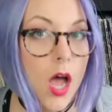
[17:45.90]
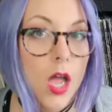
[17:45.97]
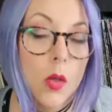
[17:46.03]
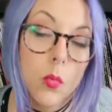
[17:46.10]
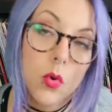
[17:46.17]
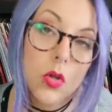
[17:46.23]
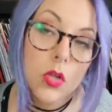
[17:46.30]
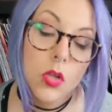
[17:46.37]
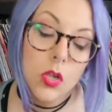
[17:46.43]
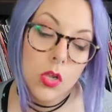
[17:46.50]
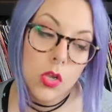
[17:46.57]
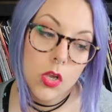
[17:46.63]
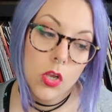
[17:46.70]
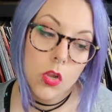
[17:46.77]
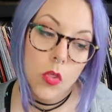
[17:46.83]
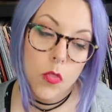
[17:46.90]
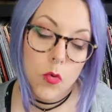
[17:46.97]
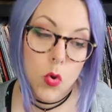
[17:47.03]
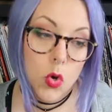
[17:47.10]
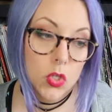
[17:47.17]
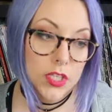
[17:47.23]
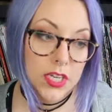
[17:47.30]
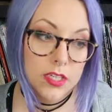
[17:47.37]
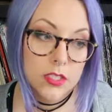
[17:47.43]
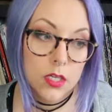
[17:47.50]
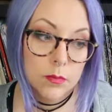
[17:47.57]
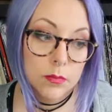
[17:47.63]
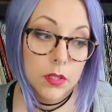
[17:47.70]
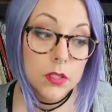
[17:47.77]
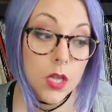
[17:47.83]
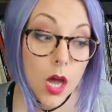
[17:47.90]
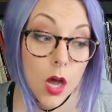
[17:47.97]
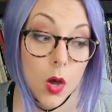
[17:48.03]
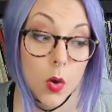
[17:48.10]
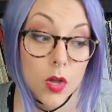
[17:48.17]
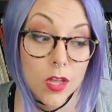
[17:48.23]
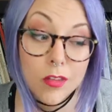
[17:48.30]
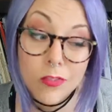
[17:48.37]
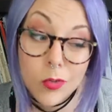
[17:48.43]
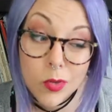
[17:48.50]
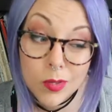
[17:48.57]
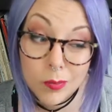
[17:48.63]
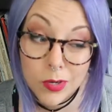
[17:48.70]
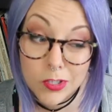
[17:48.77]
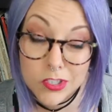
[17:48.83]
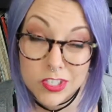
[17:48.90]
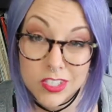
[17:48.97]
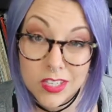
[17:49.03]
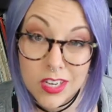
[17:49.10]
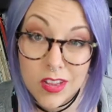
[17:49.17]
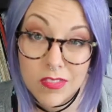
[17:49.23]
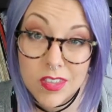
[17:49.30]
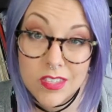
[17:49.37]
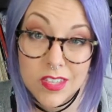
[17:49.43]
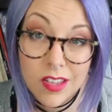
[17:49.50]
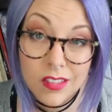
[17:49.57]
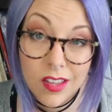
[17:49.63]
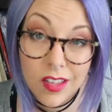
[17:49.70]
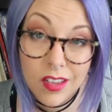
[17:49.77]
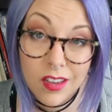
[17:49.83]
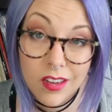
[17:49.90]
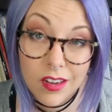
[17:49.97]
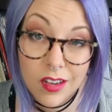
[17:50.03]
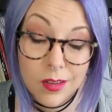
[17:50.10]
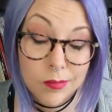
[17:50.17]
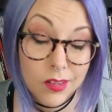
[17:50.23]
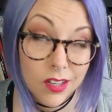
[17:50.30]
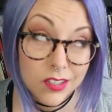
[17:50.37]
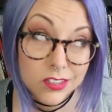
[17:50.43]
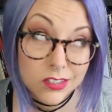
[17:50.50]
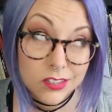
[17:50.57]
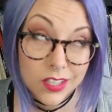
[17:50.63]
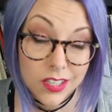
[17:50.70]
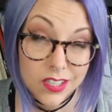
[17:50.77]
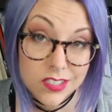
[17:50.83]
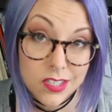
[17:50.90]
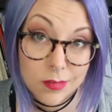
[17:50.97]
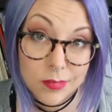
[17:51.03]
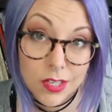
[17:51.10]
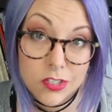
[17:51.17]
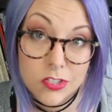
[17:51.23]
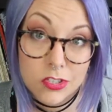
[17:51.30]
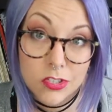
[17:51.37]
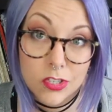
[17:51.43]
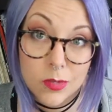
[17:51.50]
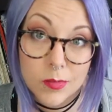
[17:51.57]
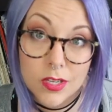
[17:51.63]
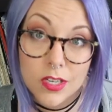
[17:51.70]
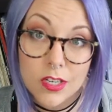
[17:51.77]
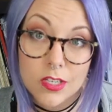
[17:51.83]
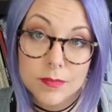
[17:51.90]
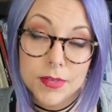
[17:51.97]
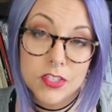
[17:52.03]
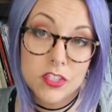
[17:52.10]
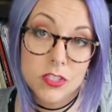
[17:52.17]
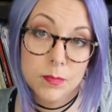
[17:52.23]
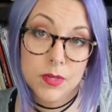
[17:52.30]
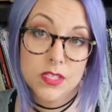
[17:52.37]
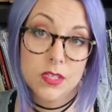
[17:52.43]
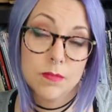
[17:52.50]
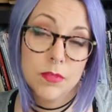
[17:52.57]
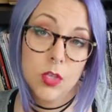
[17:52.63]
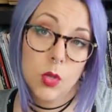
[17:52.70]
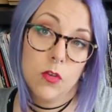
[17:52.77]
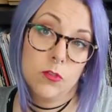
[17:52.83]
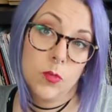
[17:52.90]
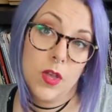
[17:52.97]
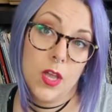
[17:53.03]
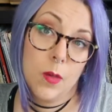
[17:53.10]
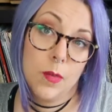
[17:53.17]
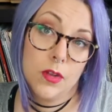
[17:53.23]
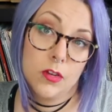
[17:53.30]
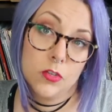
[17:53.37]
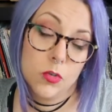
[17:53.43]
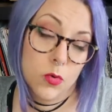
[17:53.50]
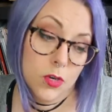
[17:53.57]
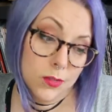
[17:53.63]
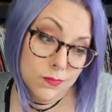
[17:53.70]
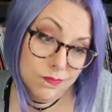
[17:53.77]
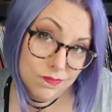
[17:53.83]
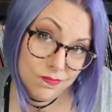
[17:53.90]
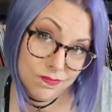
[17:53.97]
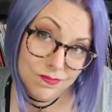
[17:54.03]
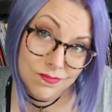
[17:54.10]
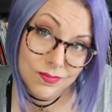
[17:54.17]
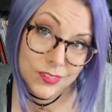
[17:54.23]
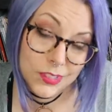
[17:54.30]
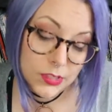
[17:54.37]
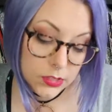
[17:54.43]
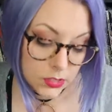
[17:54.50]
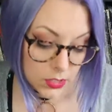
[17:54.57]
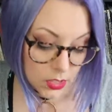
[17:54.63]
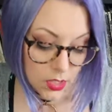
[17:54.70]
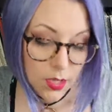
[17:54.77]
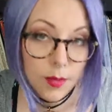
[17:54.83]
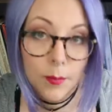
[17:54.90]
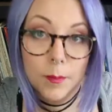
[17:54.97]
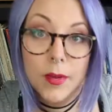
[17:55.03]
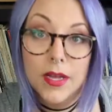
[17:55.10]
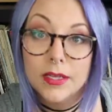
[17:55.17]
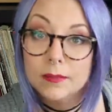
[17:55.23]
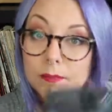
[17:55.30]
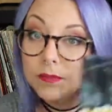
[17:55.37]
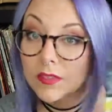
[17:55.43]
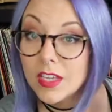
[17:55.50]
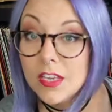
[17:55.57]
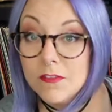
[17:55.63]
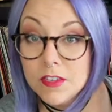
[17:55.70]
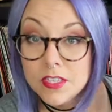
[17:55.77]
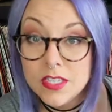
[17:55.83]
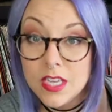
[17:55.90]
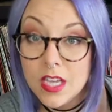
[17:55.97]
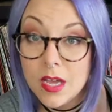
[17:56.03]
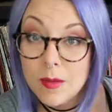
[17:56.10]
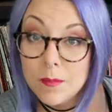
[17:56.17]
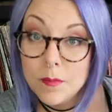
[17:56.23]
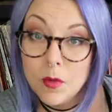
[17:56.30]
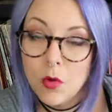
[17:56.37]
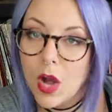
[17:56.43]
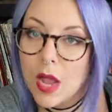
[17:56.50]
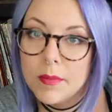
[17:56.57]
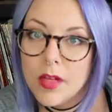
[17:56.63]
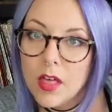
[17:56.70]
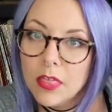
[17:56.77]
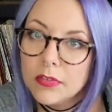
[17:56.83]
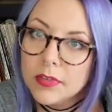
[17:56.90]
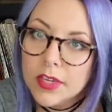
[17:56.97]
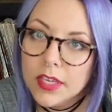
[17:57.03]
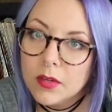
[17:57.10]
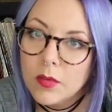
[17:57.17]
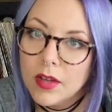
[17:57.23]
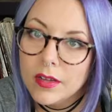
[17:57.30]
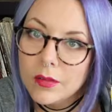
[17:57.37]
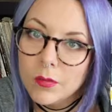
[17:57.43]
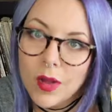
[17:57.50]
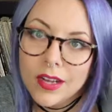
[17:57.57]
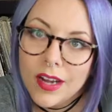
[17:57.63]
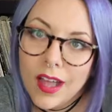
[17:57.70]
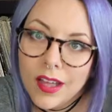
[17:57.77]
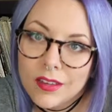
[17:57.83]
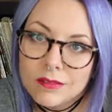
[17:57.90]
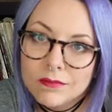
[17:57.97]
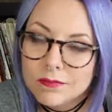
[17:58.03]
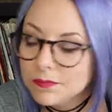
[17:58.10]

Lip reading: I will throw a link down below if you can purchase any of these online. I'm not, like I said, I'm not sure. It might just be something you have to pick up on a tour. But if you see them, grab all 3. Why not?